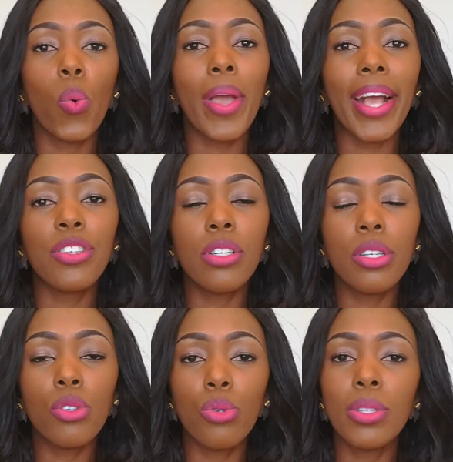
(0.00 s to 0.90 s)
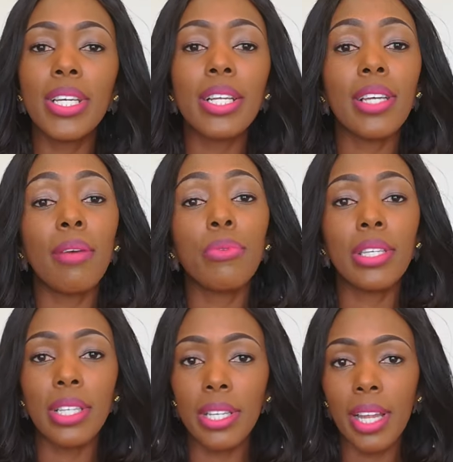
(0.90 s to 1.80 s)
we actually do take time to
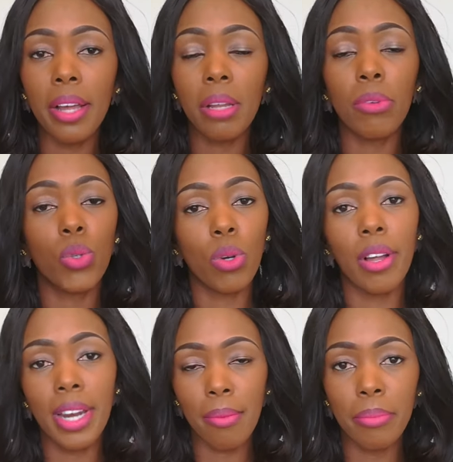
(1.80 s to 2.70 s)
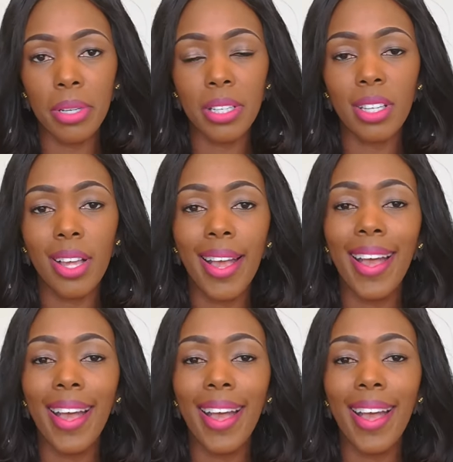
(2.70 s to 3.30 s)
sit down and do our numbers.